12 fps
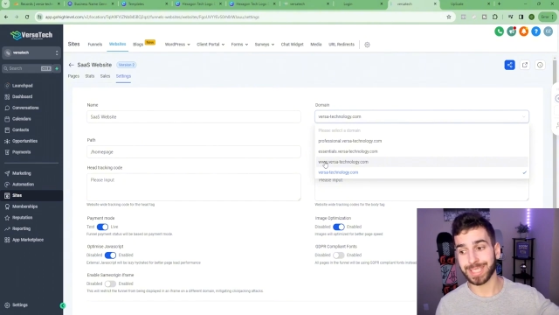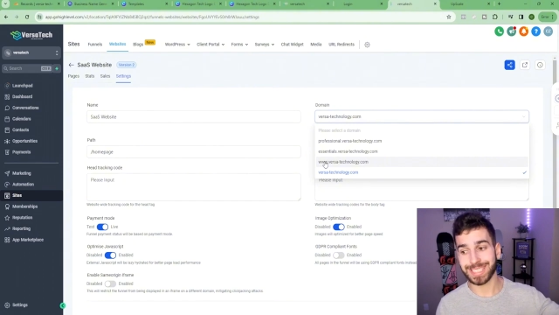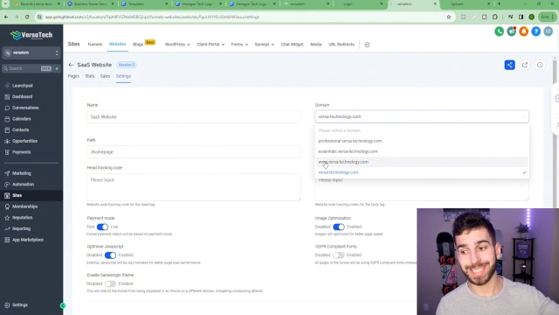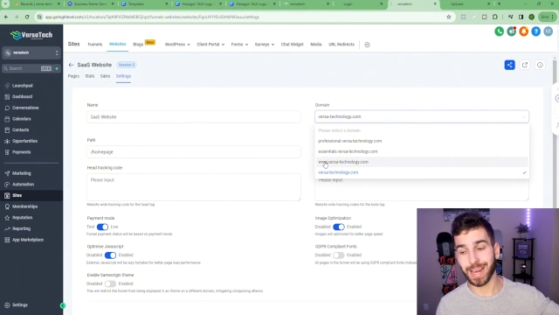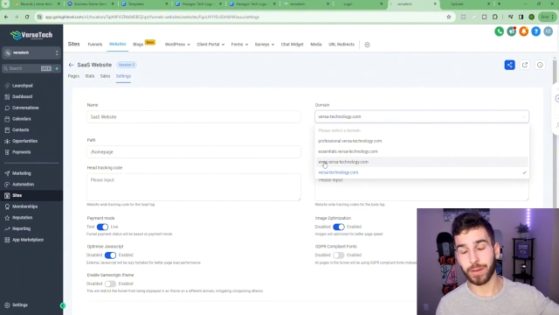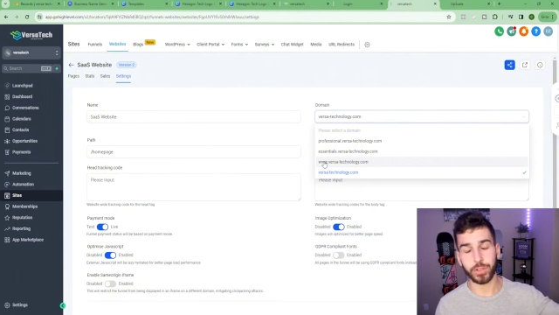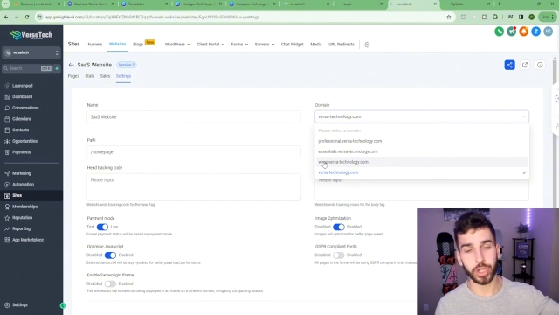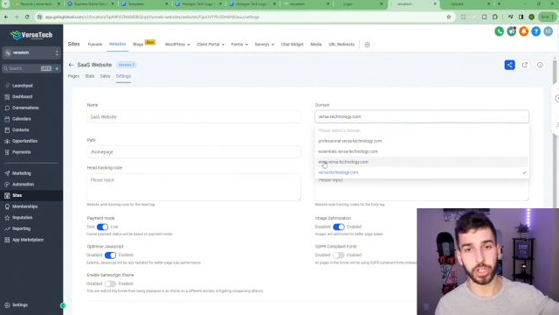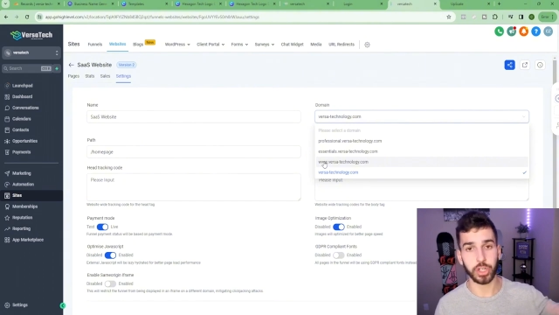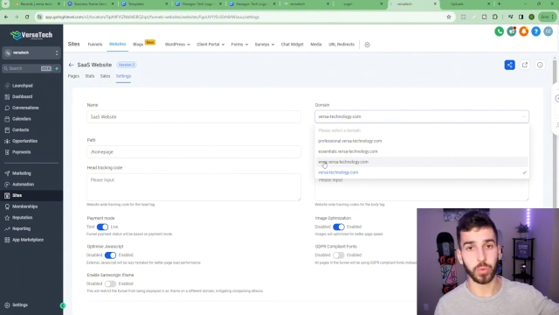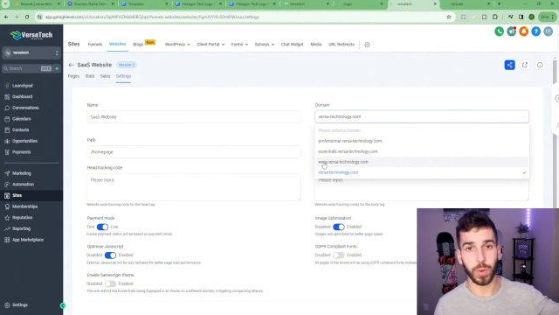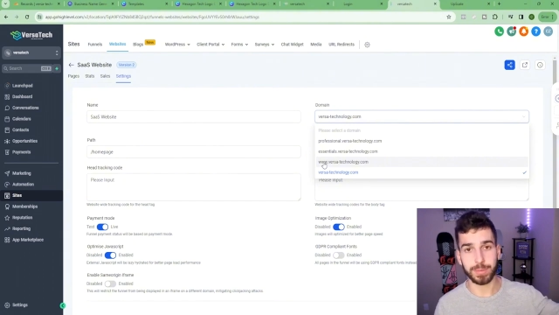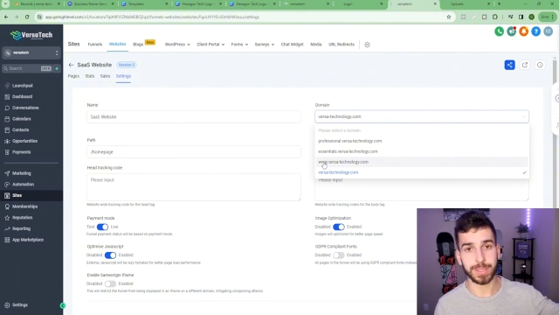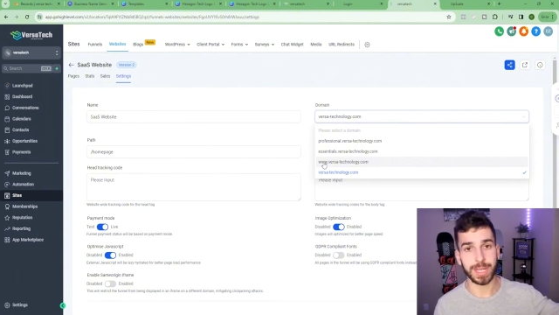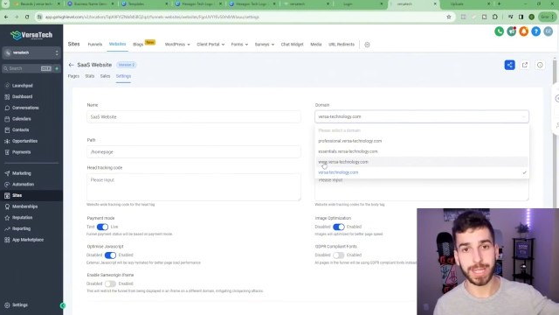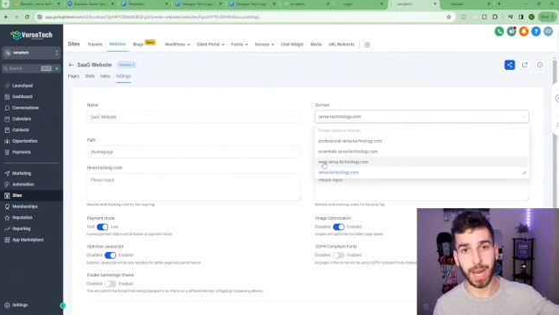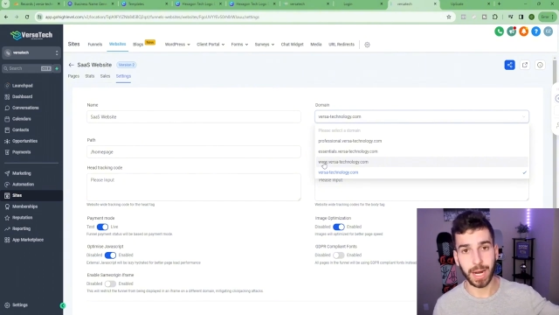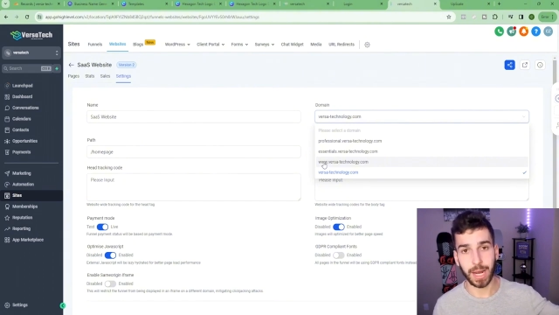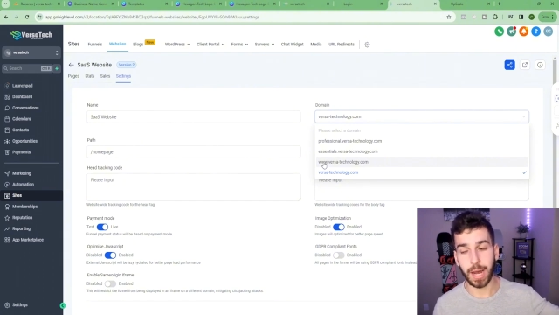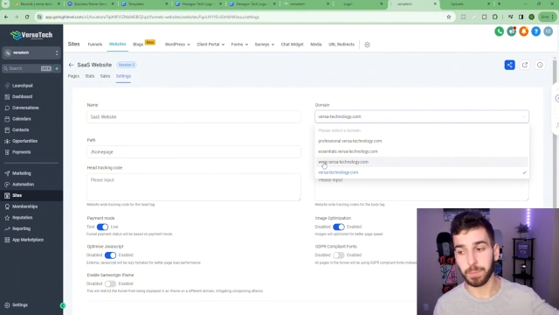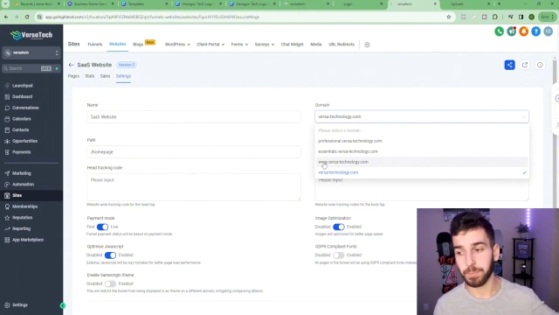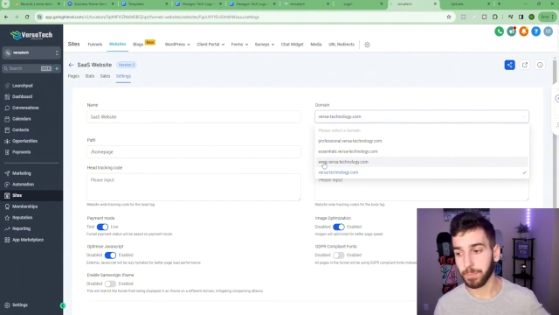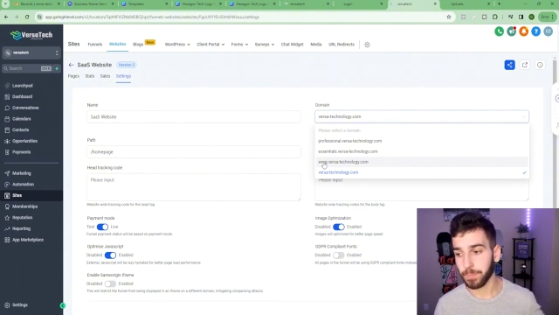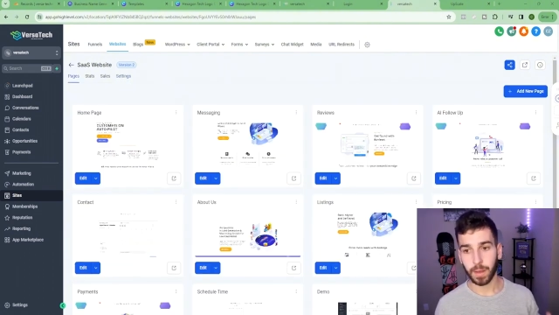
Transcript: instead of just yourwebsite.com.